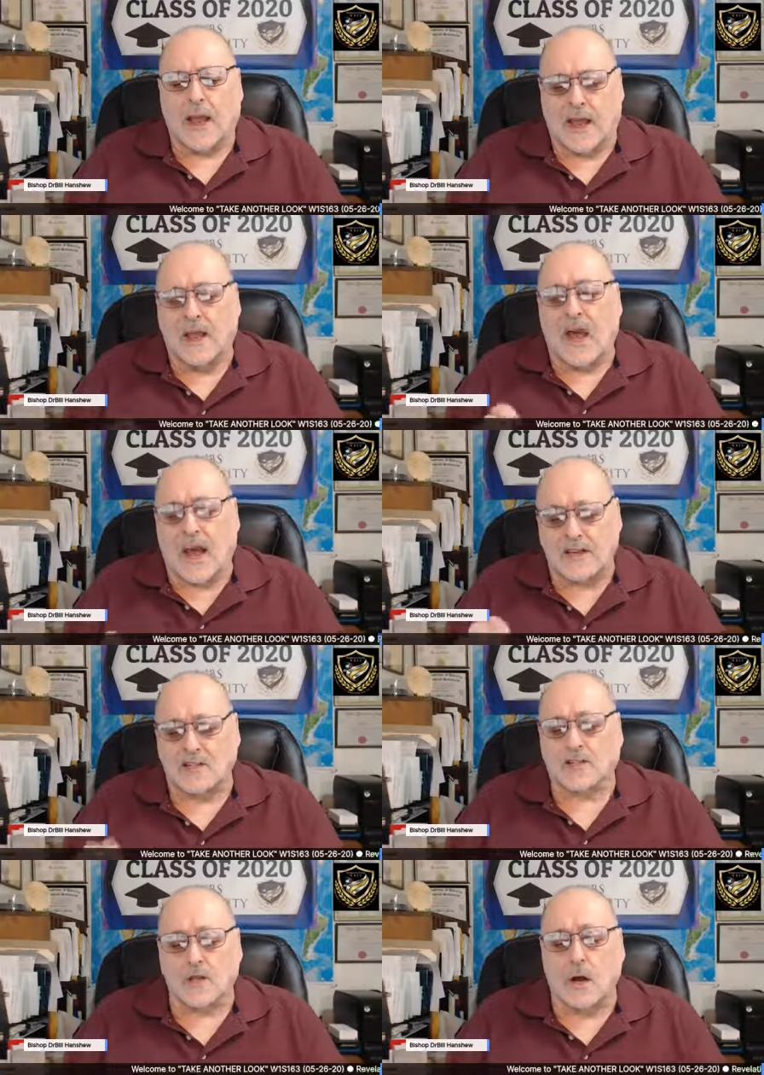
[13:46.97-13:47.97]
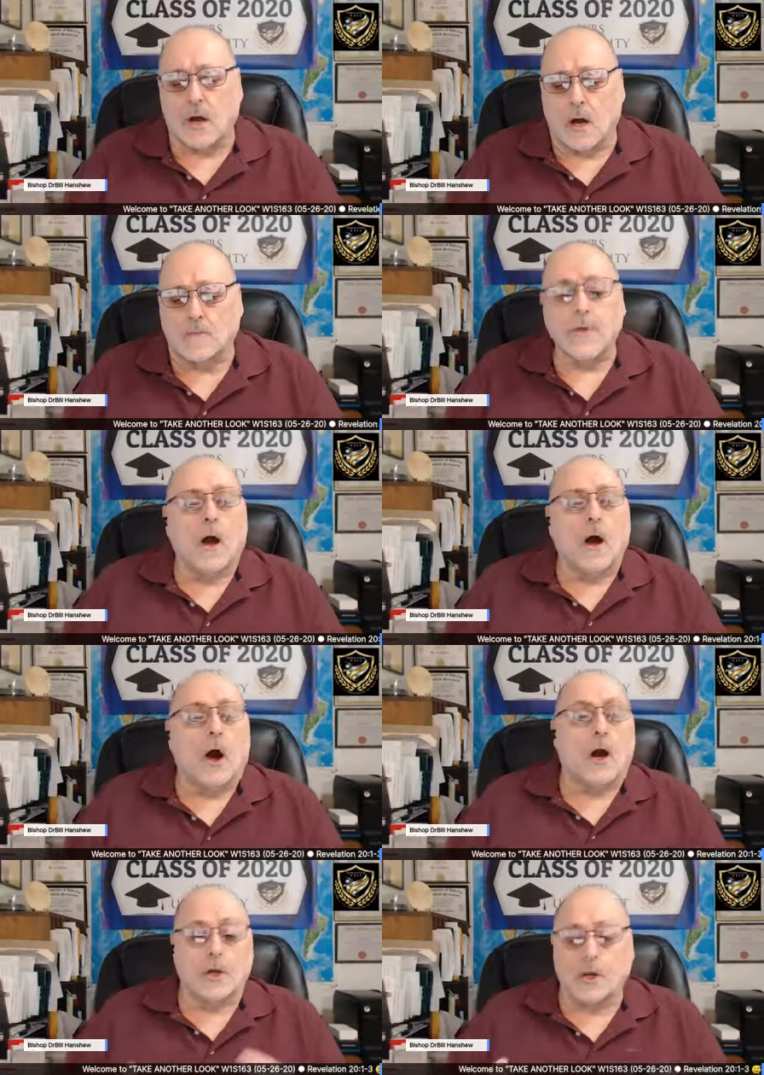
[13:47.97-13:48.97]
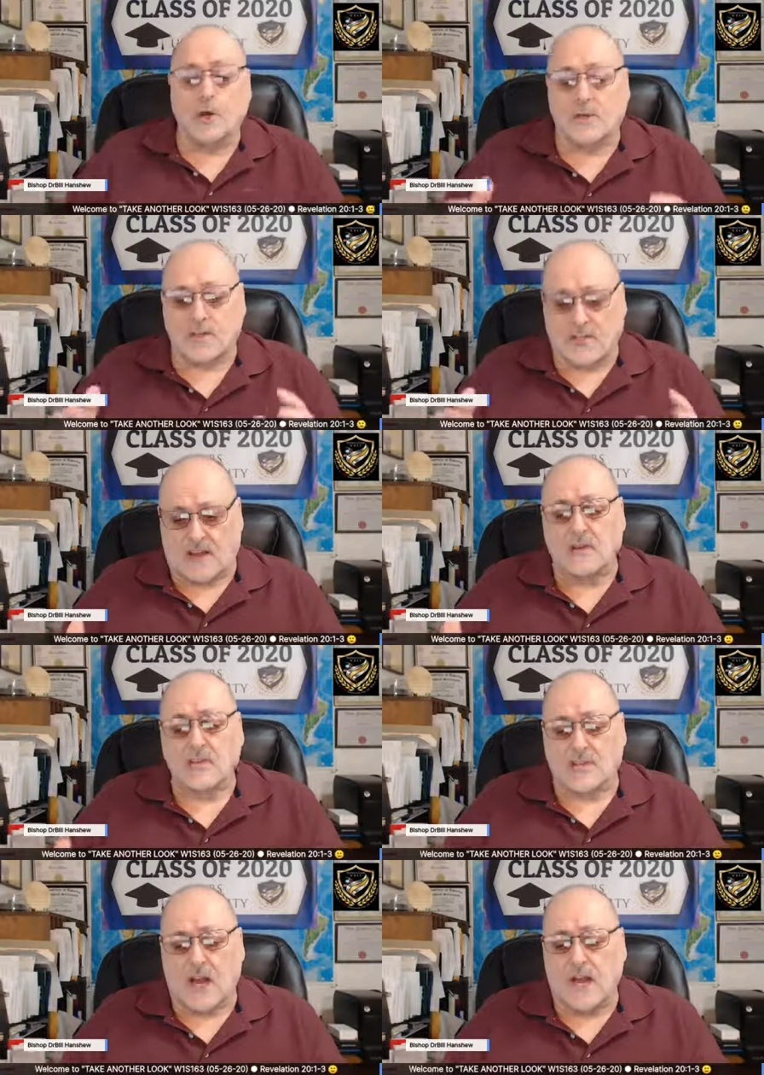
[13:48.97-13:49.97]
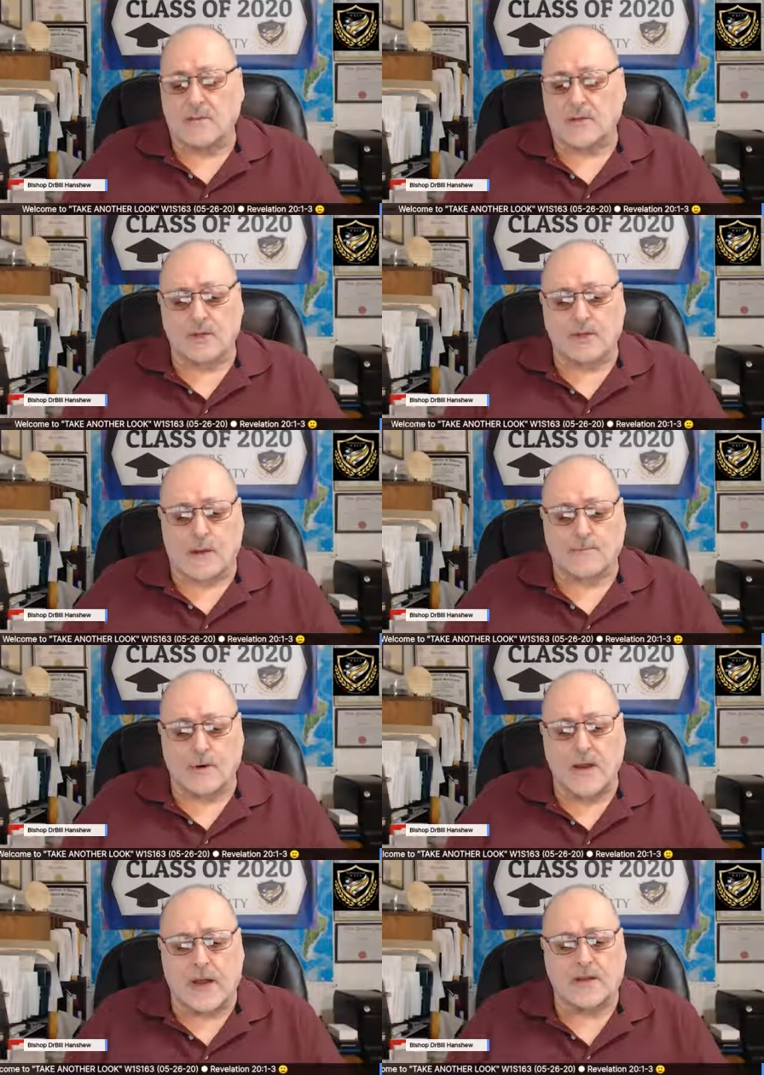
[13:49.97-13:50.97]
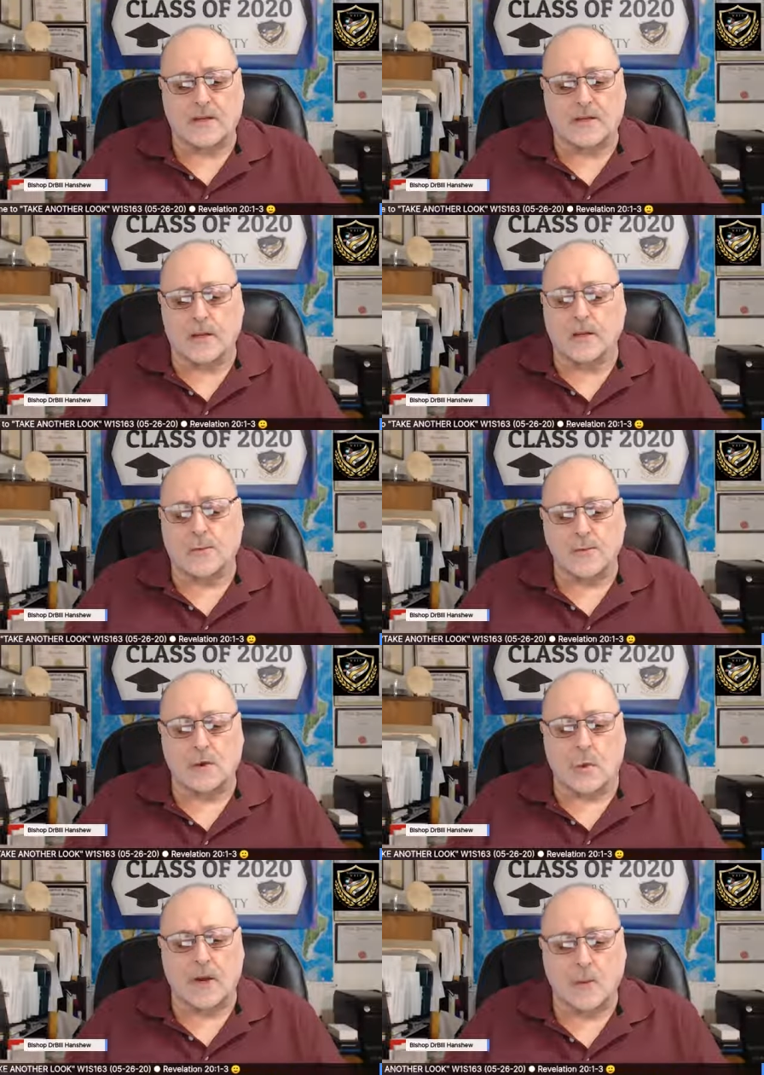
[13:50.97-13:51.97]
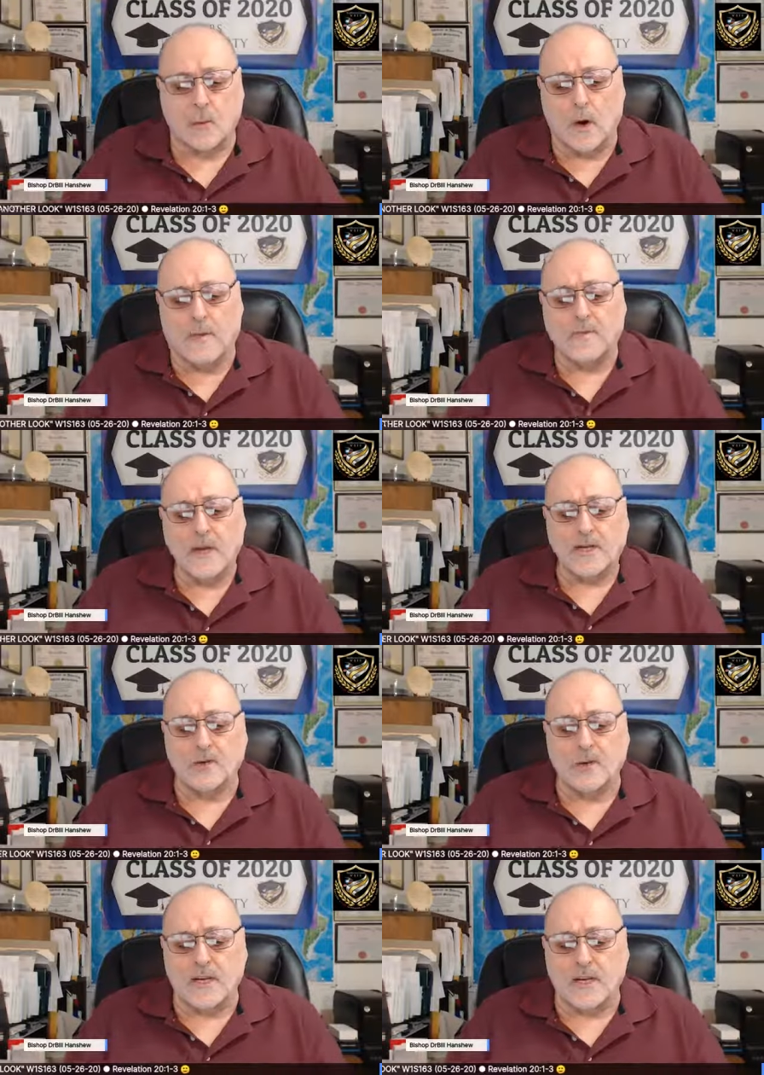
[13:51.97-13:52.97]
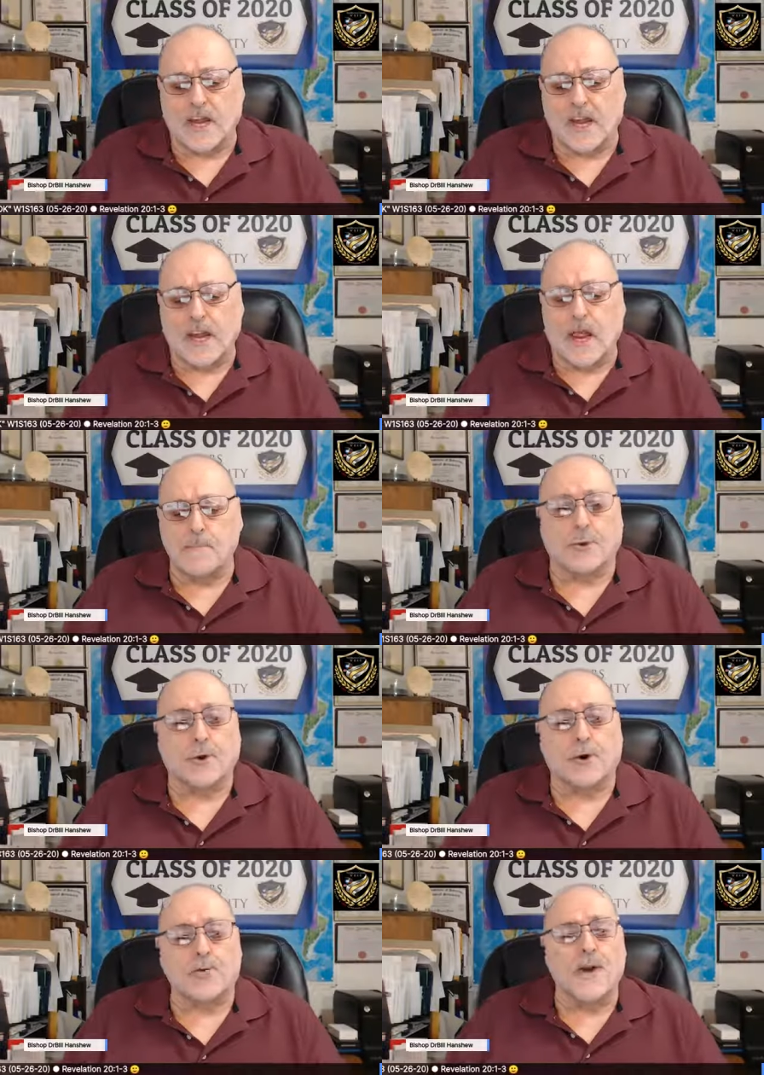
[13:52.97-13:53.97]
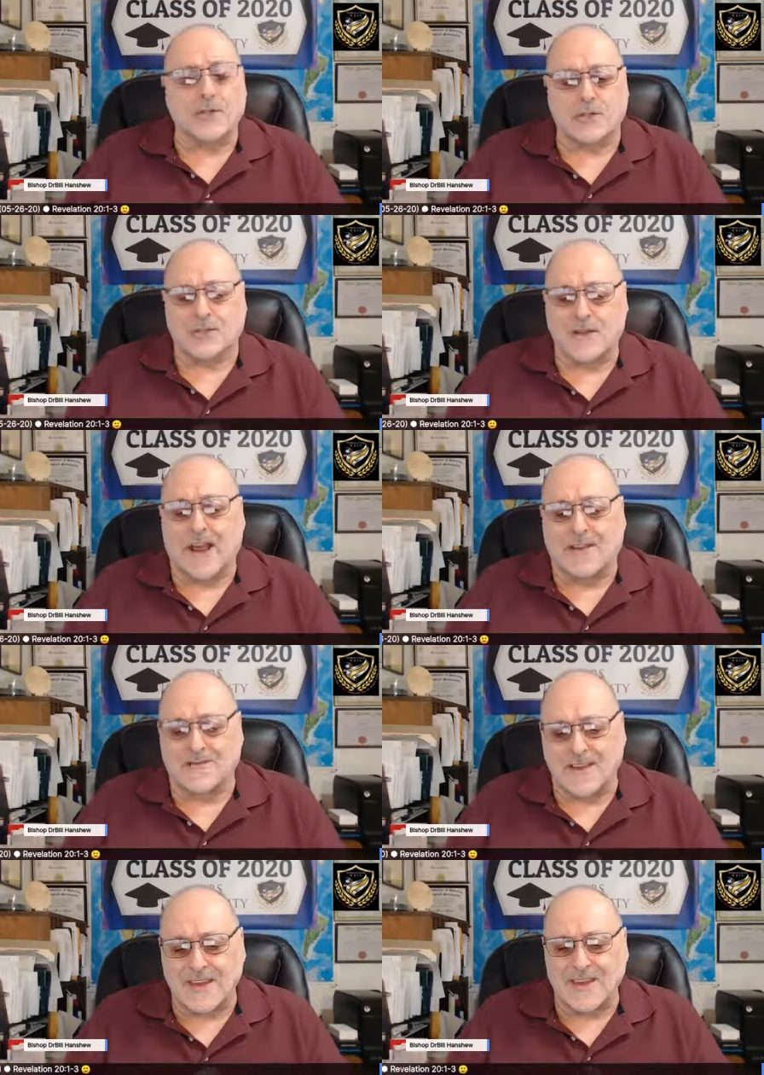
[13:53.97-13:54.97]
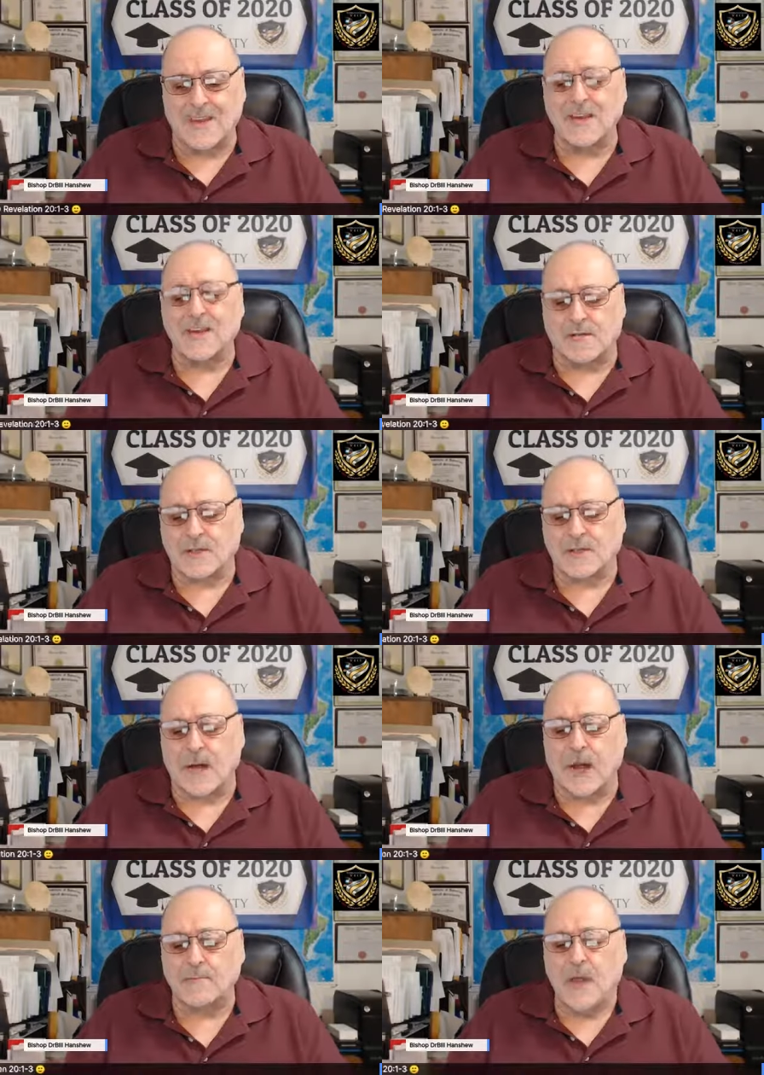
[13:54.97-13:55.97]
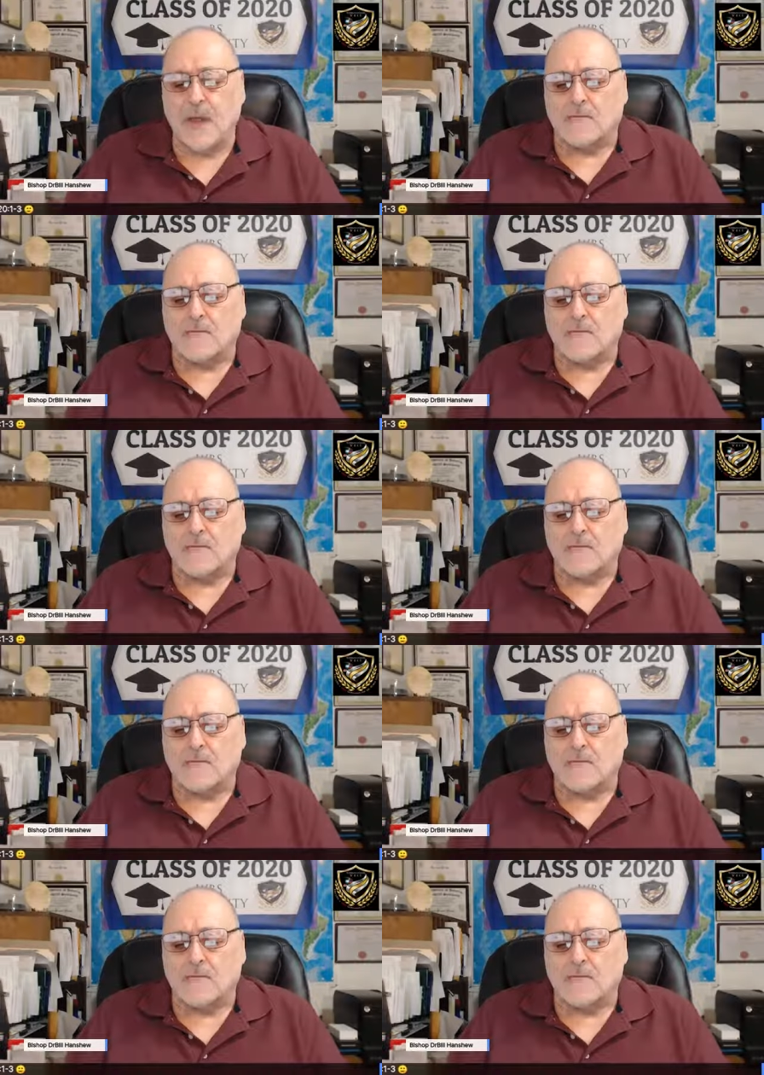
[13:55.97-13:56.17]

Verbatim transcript: and I saw are used seven times in chapter 19 through 21 to indicate a progression at the end of time